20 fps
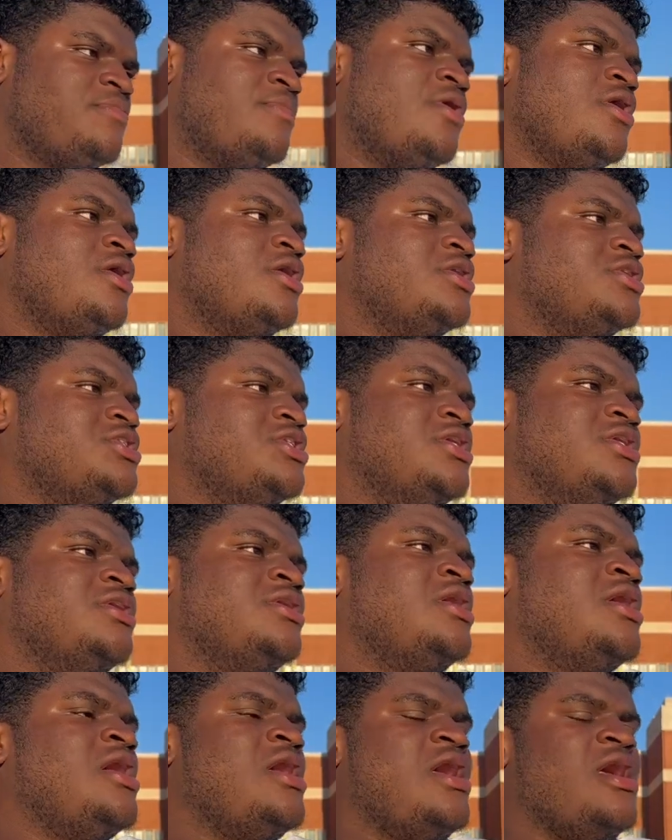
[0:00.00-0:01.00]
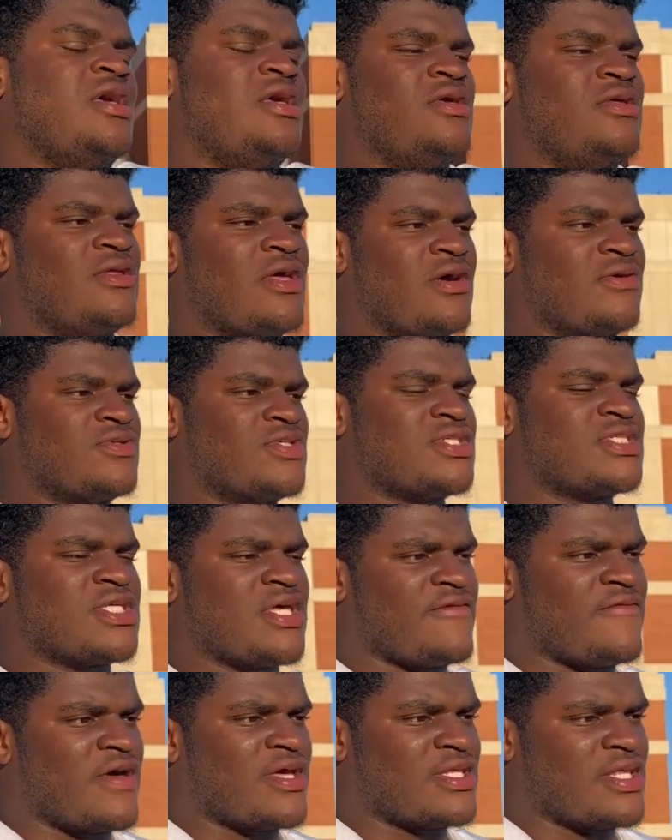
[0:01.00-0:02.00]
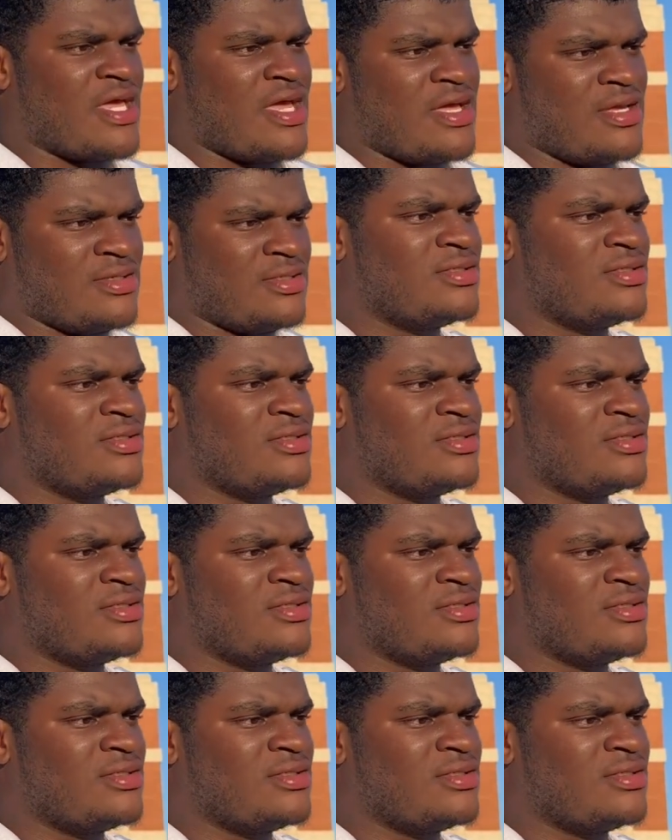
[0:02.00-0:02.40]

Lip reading: punch and, you know, just stuff like that.